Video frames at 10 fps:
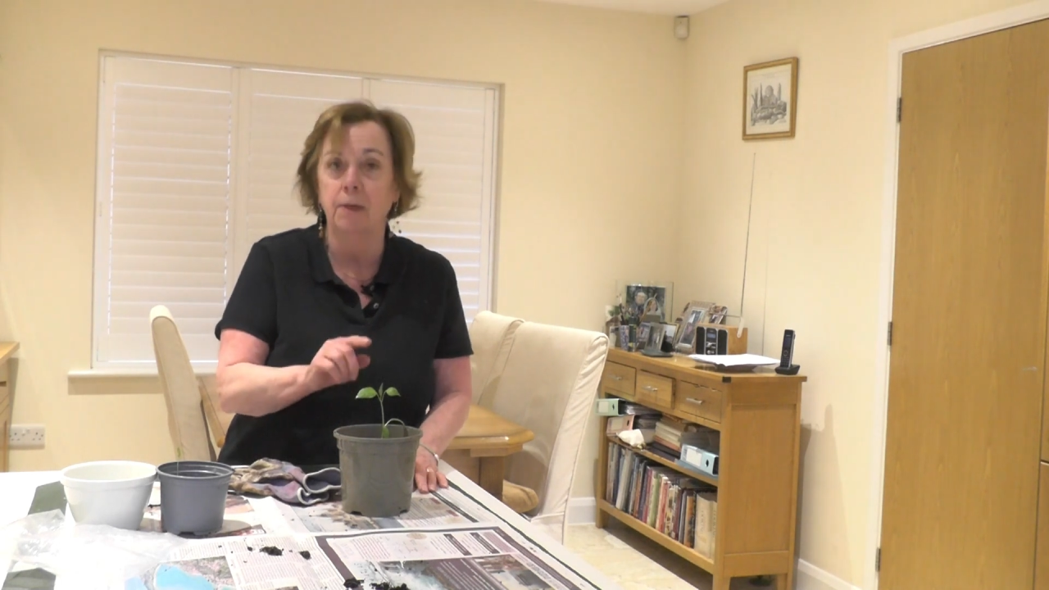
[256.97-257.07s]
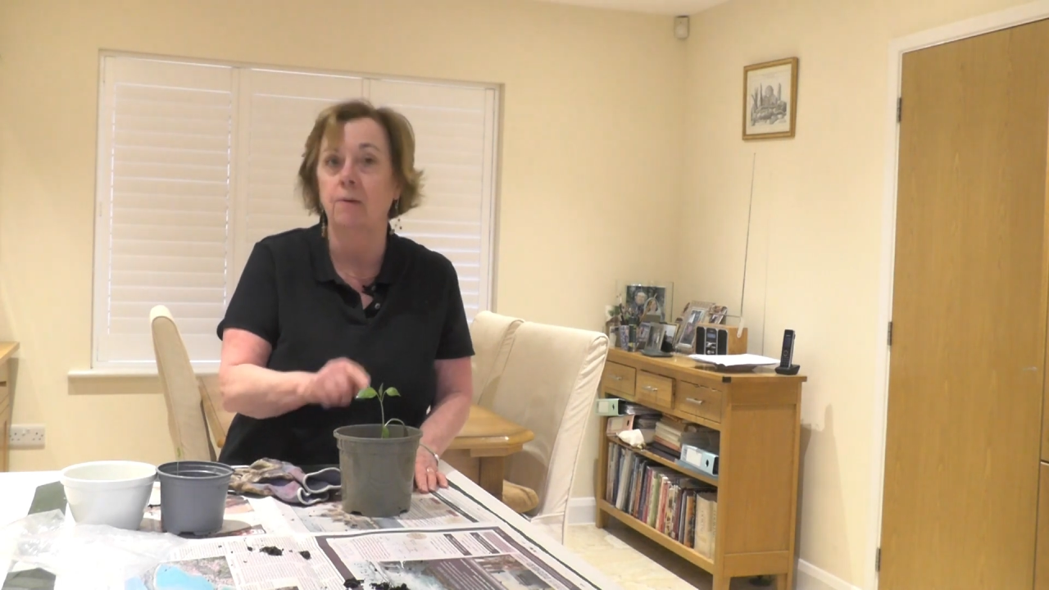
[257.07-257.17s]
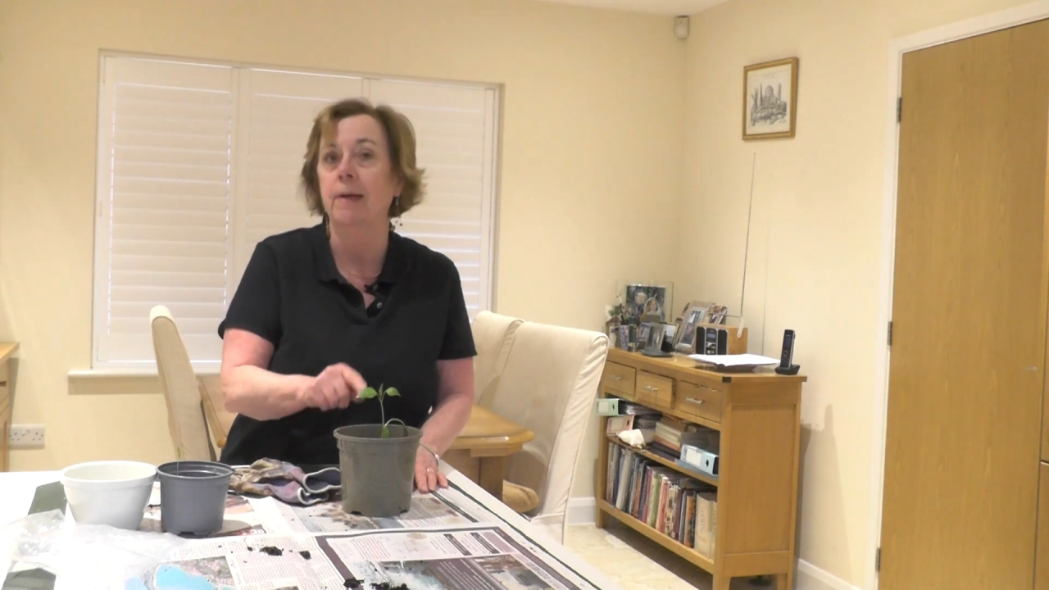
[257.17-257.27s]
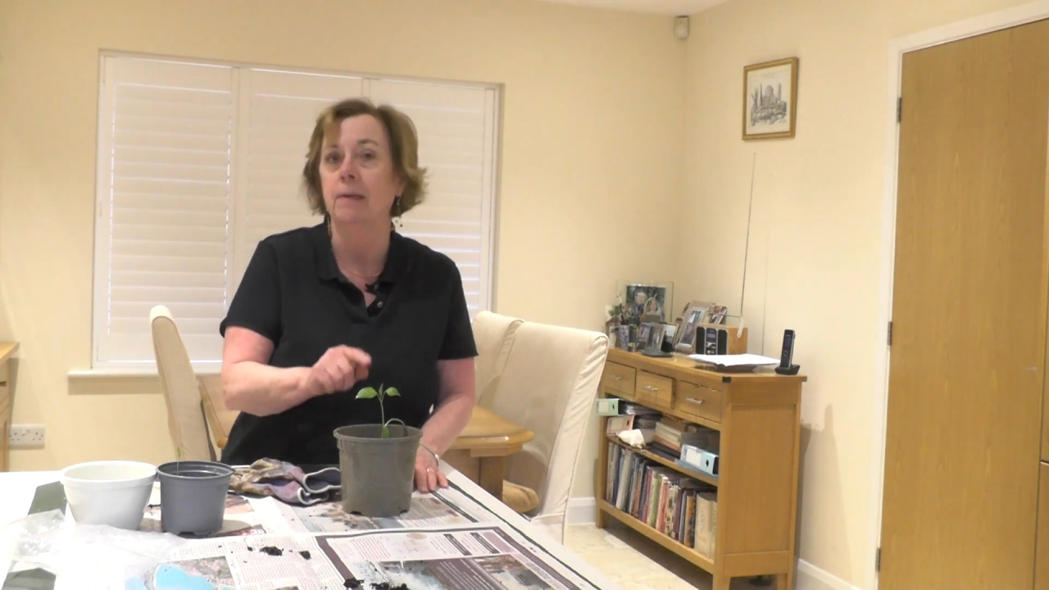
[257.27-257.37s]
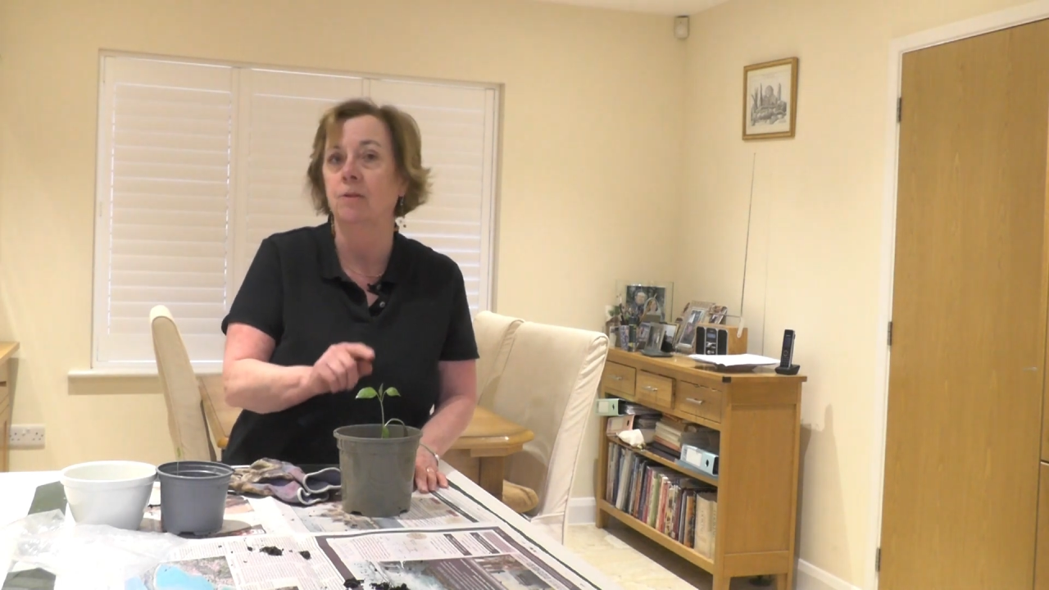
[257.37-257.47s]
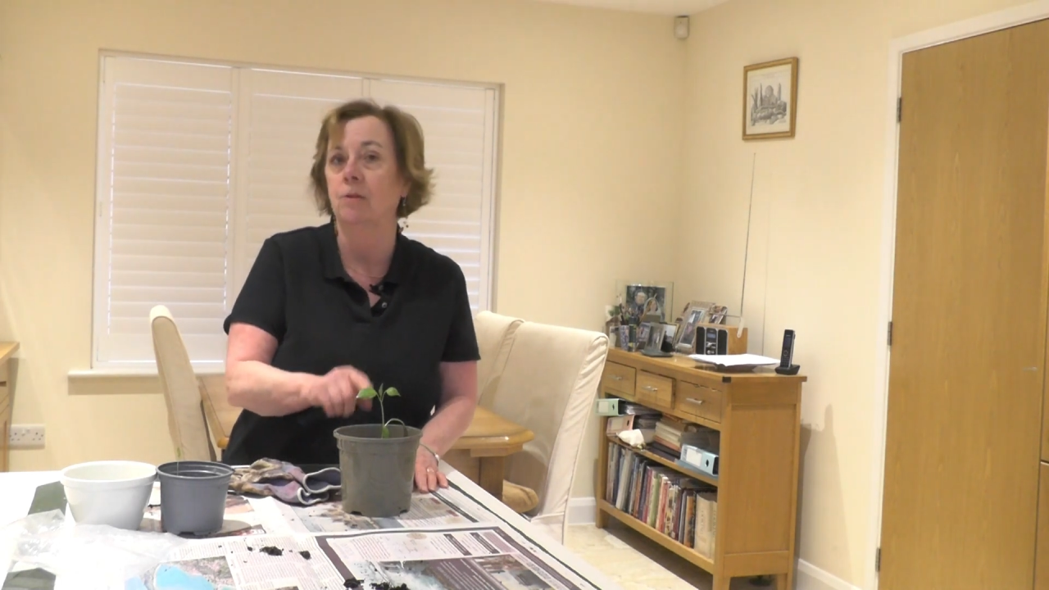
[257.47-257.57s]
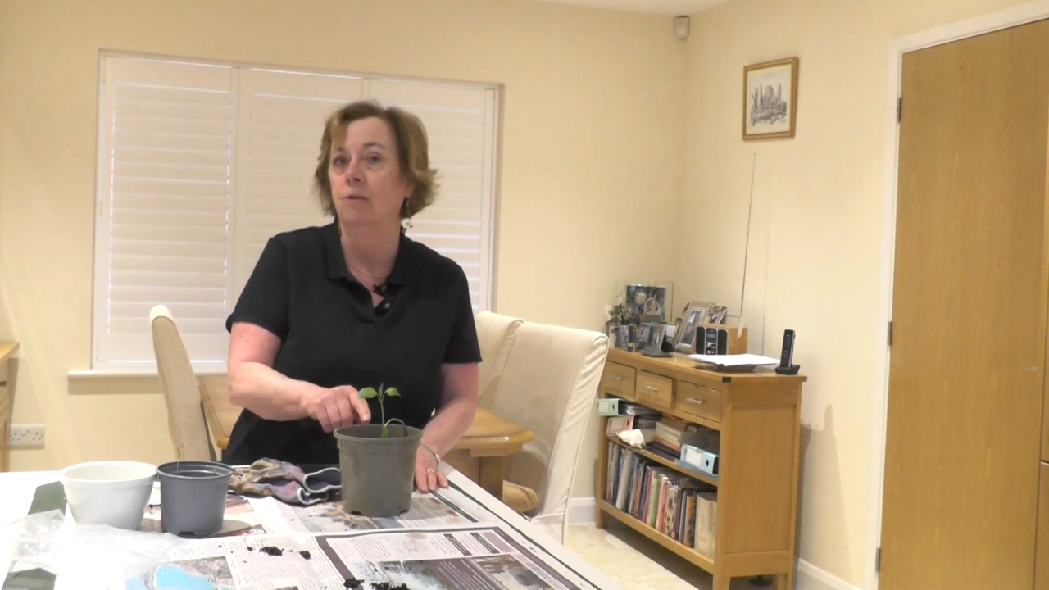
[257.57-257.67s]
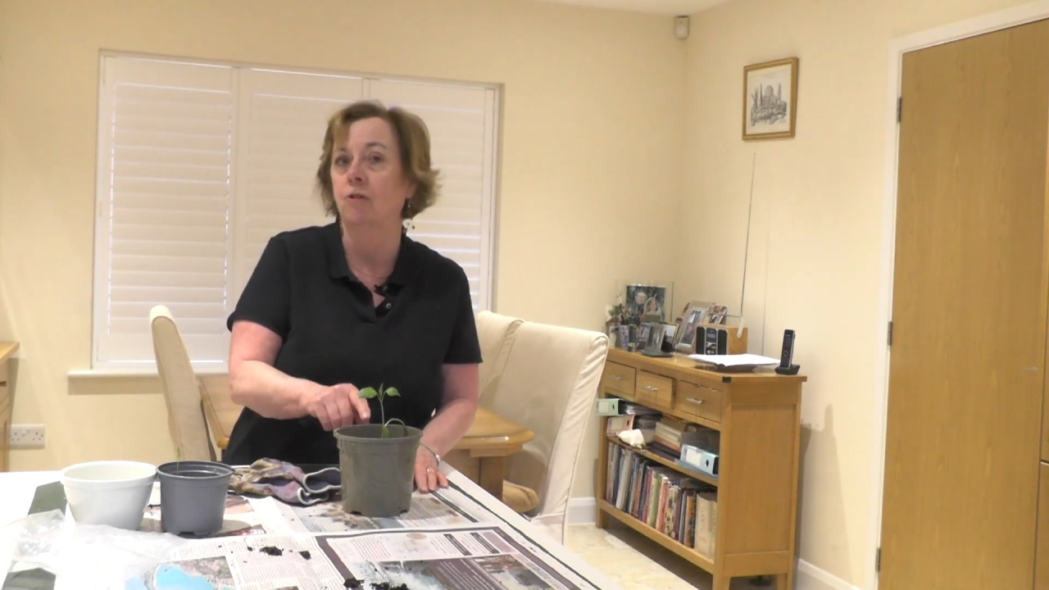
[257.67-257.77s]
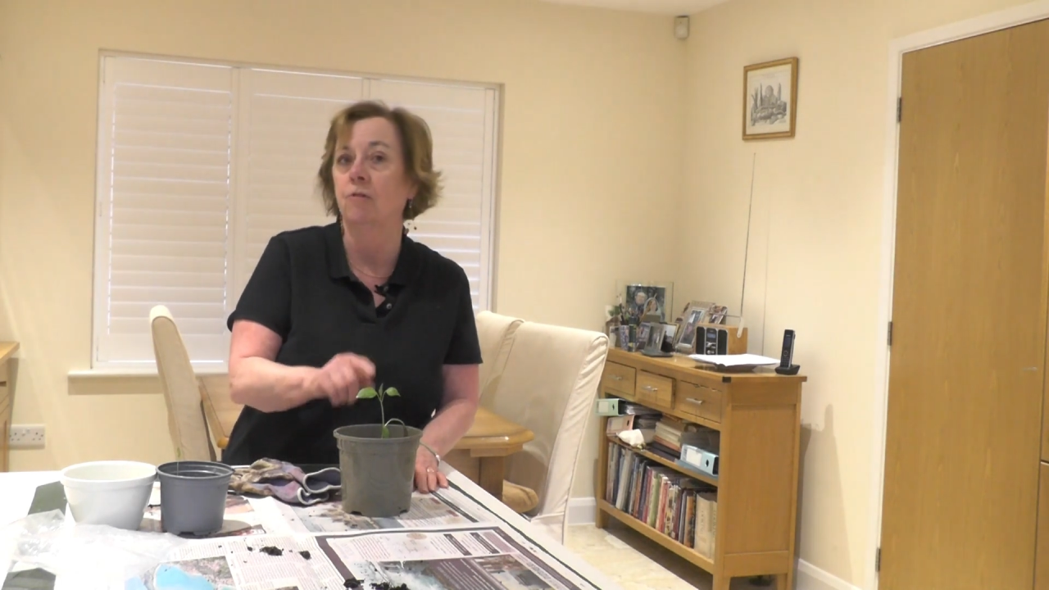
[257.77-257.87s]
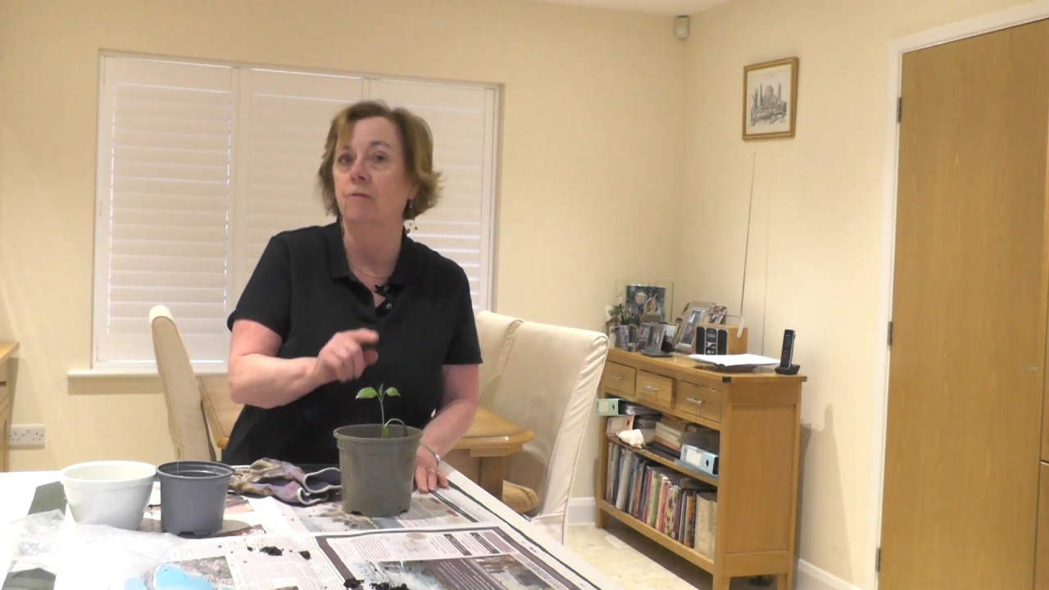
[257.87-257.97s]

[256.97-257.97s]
great solution